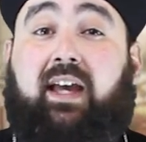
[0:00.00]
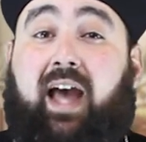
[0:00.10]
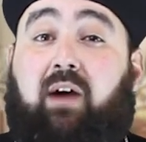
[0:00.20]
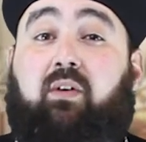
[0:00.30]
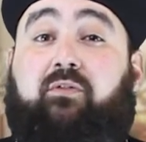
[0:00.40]

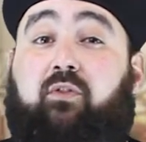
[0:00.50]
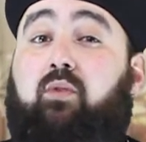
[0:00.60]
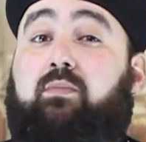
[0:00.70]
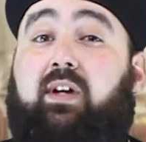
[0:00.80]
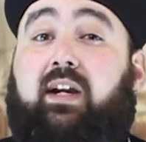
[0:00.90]
how it
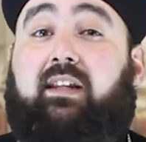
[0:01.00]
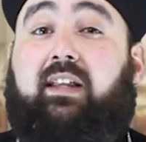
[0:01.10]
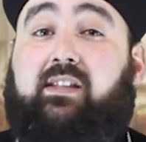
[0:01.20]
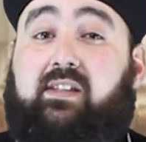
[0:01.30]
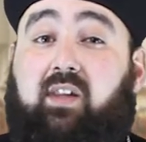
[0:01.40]
formulated
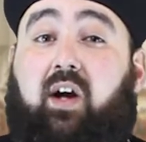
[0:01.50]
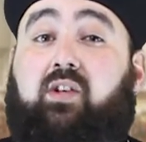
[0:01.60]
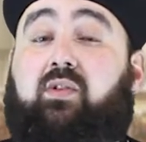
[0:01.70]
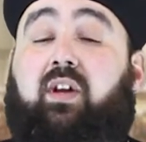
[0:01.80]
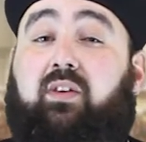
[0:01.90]
its
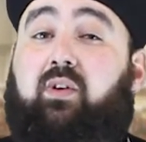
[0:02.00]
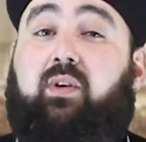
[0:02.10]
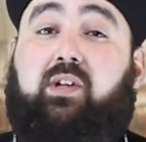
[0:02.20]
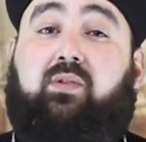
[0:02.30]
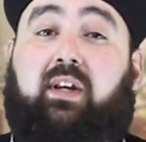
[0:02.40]
doctrine on the
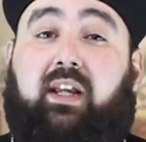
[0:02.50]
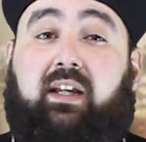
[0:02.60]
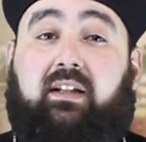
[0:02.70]
Holy Trinity?